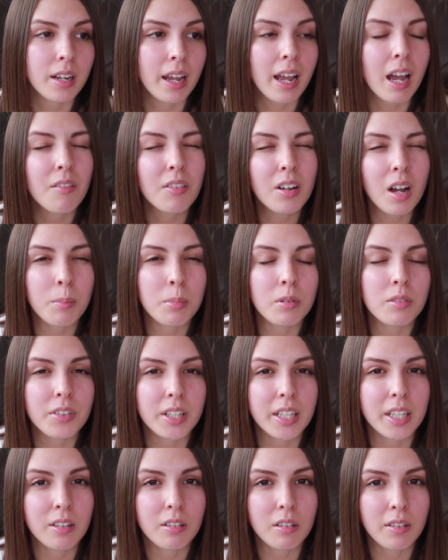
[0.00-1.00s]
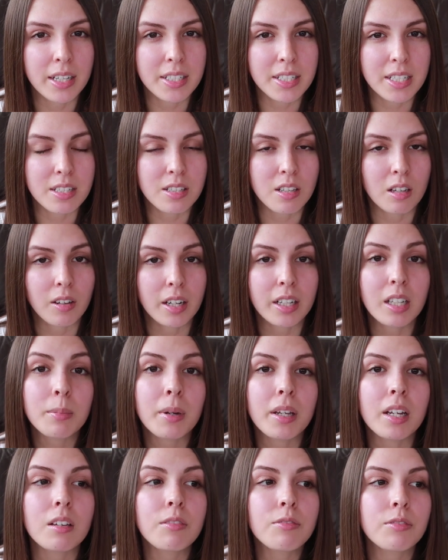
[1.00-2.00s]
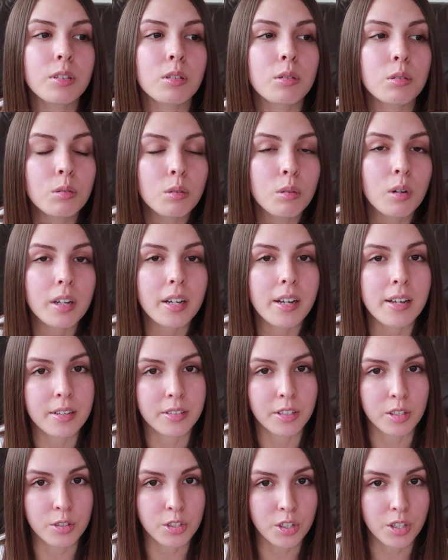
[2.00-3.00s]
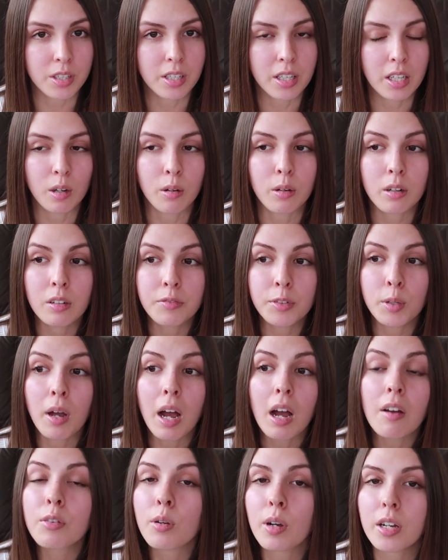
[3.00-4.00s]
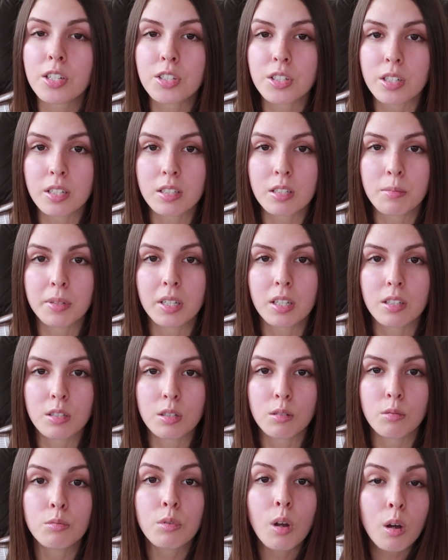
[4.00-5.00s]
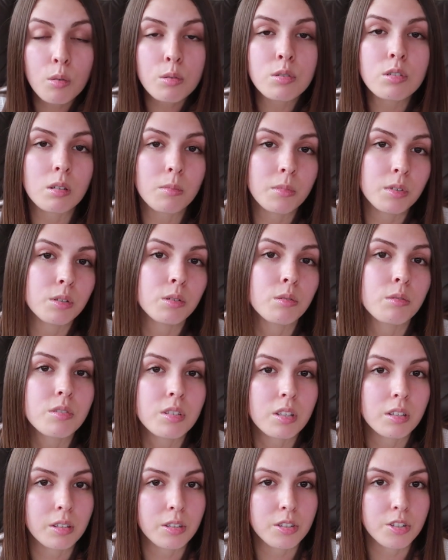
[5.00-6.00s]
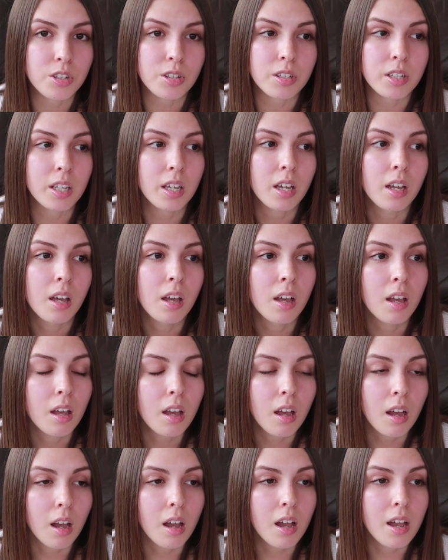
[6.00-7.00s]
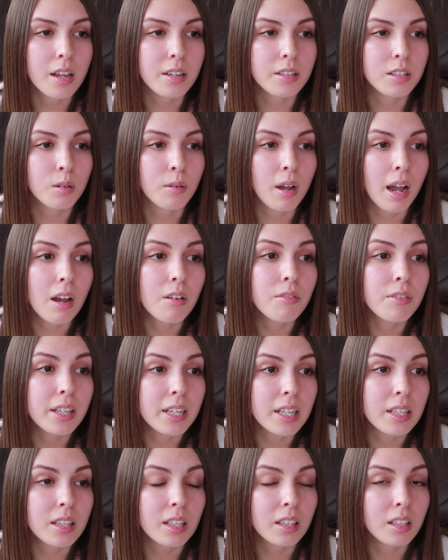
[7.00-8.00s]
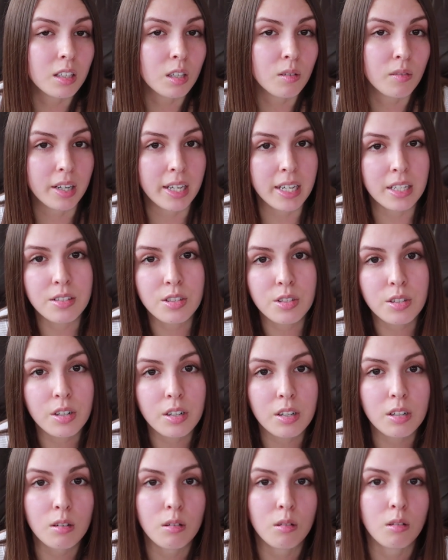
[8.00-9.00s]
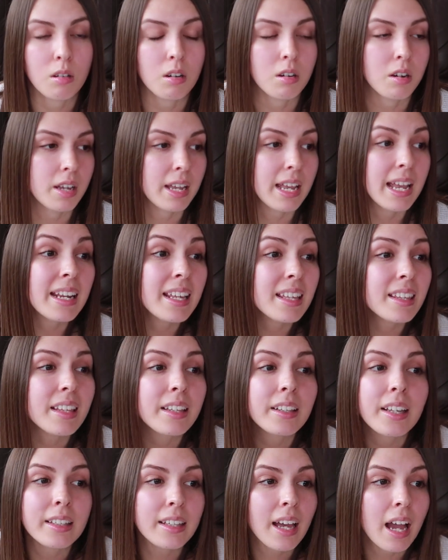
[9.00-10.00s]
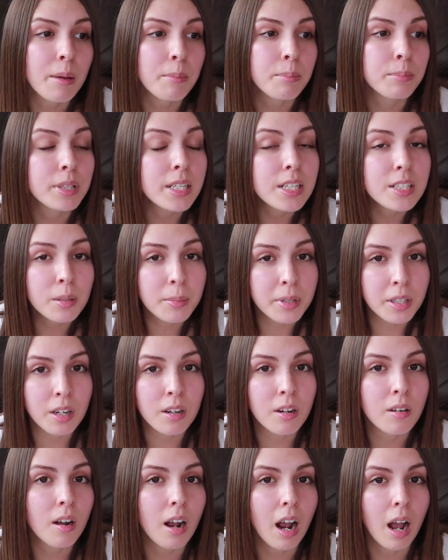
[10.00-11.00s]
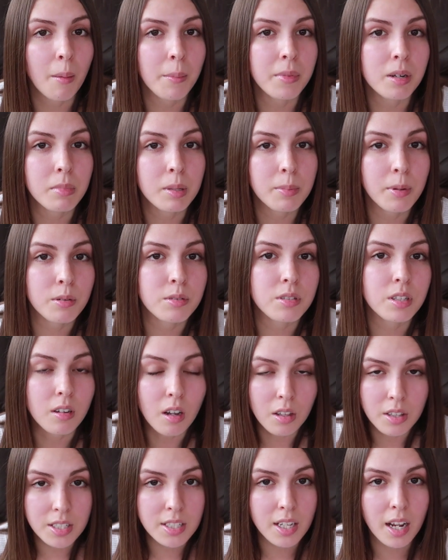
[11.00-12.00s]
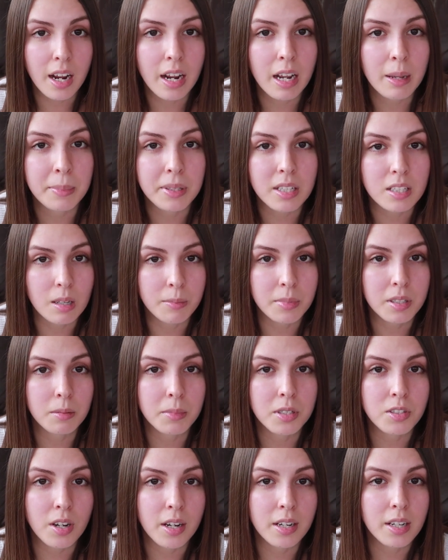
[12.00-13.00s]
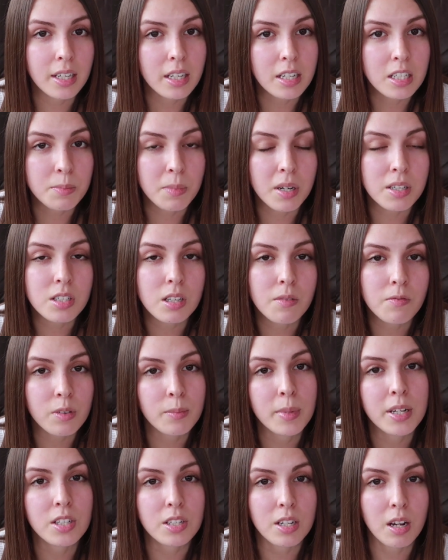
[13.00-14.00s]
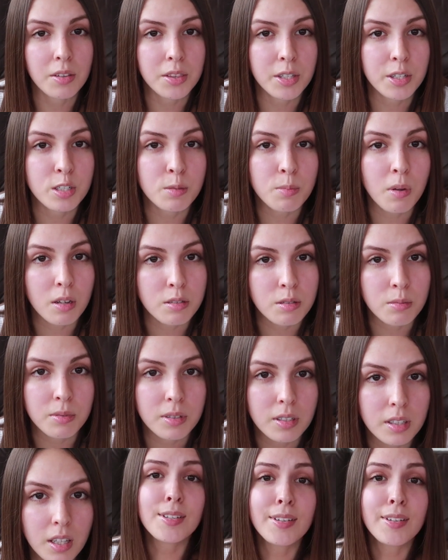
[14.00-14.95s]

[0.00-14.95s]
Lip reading: I have a couple of video ideas already, but if you are in your journey, or if you have questions because you know someone who is in their journey, and you have anything that you want answered or anything like that, please let me know. I'm gonna be posting all the time because I'm gonna be trying to get as much information out there as possible.